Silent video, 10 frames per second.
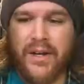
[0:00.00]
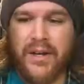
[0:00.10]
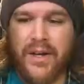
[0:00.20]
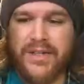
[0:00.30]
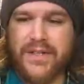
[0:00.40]

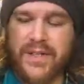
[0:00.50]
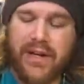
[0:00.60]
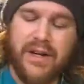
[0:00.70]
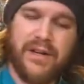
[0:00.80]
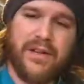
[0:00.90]
lost
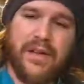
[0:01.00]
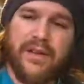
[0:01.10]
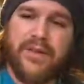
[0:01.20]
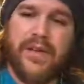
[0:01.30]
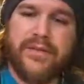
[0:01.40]
their
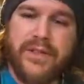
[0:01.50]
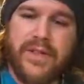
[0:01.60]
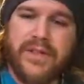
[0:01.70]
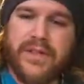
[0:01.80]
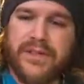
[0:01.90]
love of
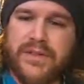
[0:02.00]
the adult